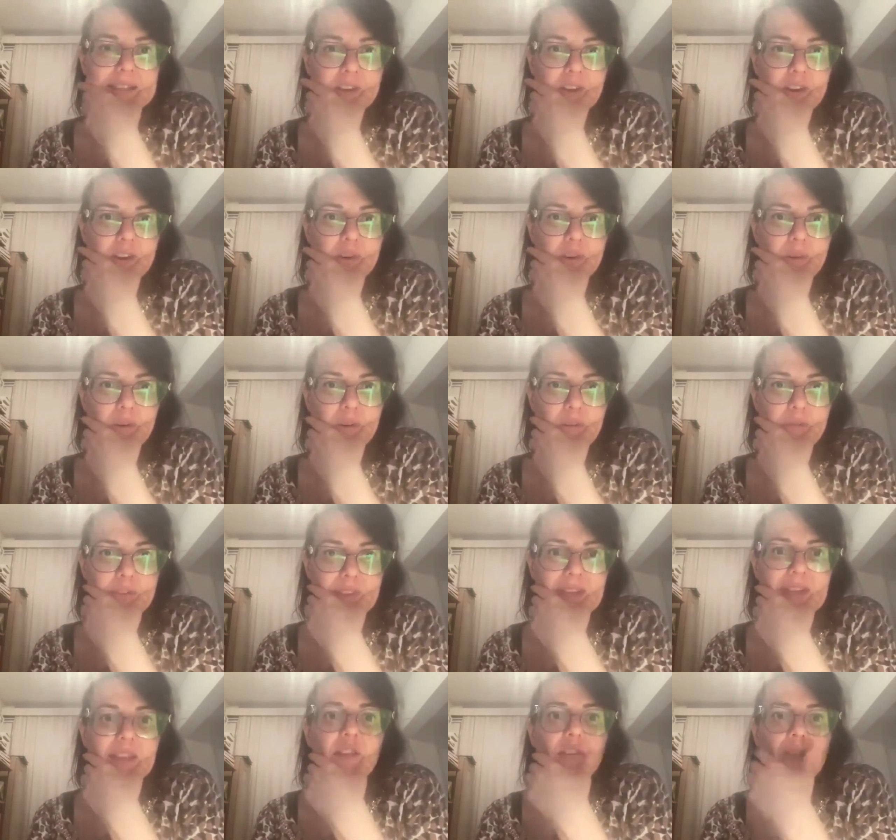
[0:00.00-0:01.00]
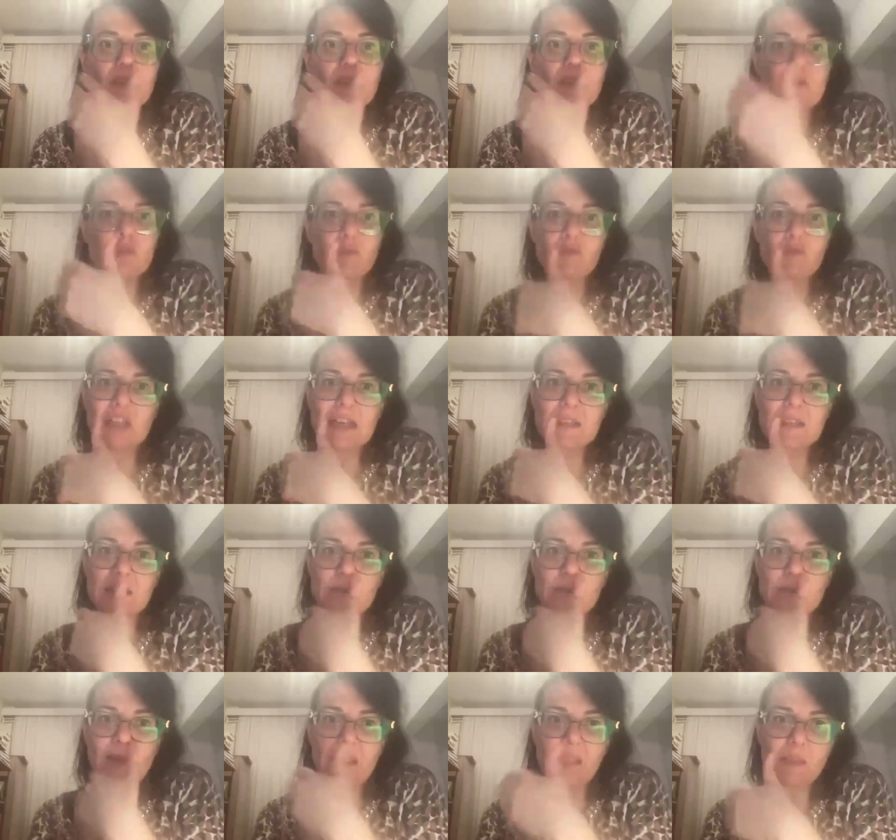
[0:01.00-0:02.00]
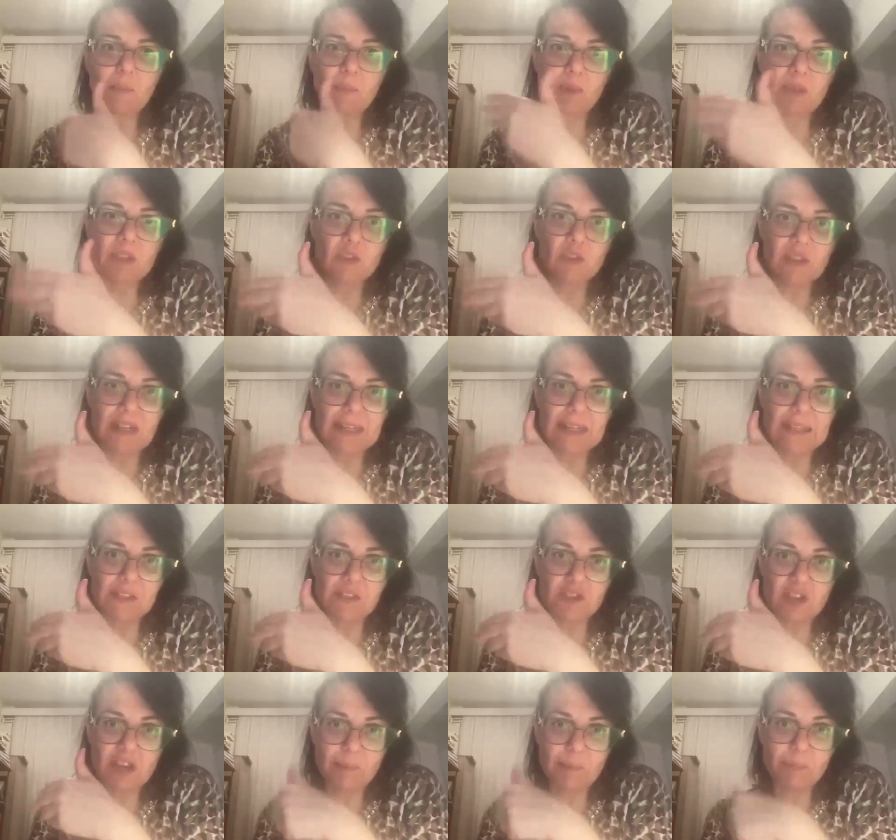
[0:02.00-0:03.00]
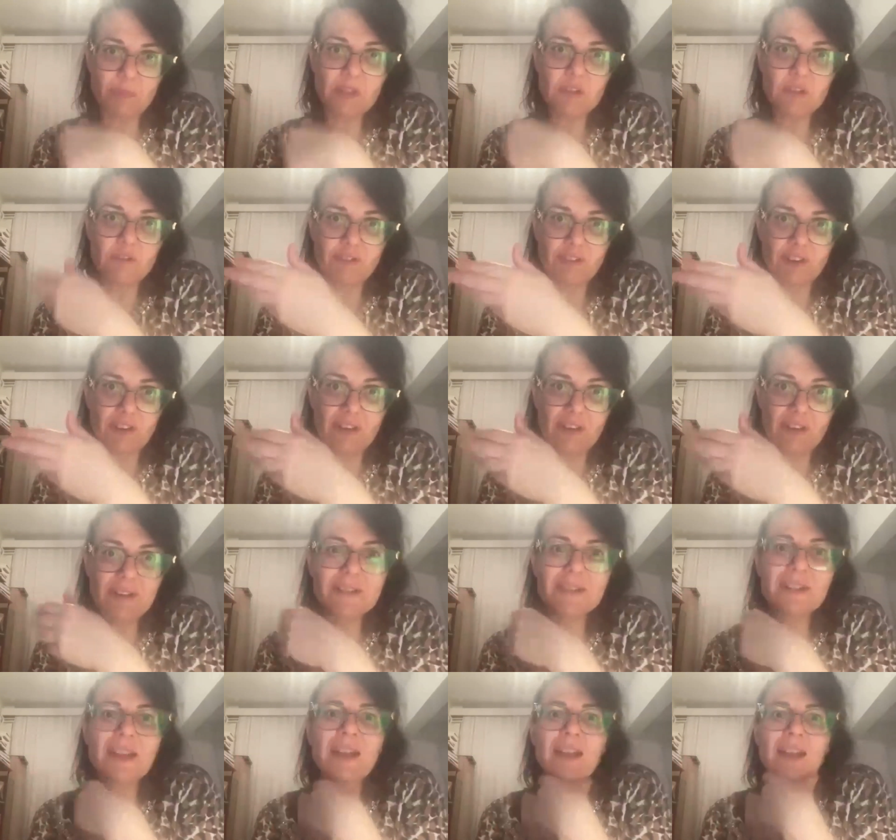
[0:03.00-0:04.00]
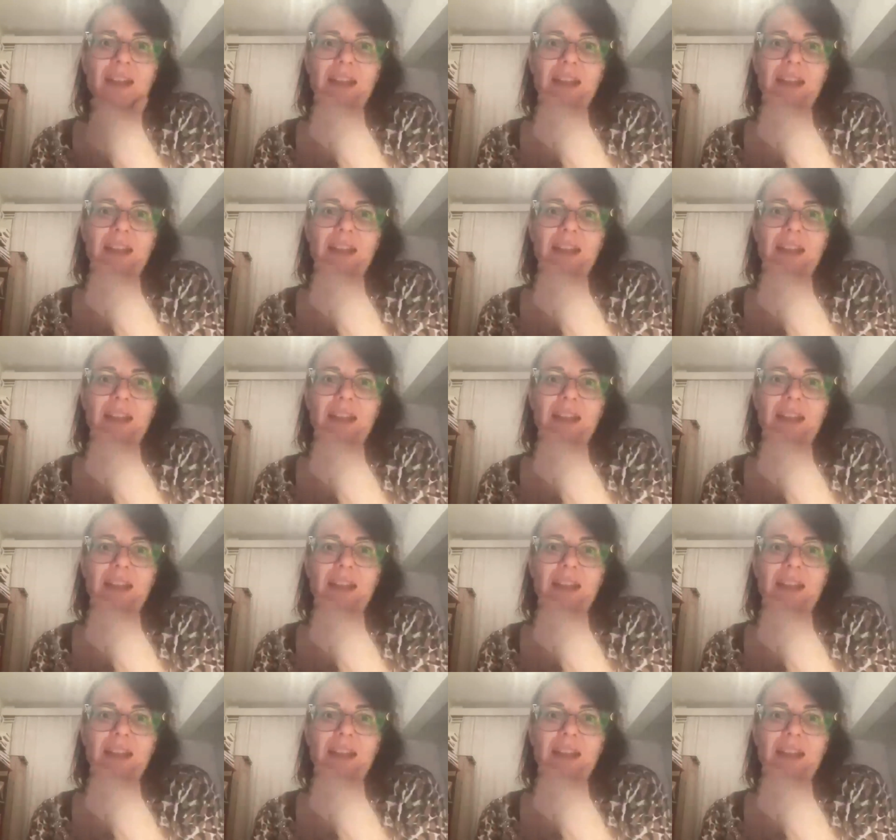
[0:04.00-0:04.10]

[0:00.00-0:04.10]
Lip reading: know, of the interest of justice by the pretrial chambers first,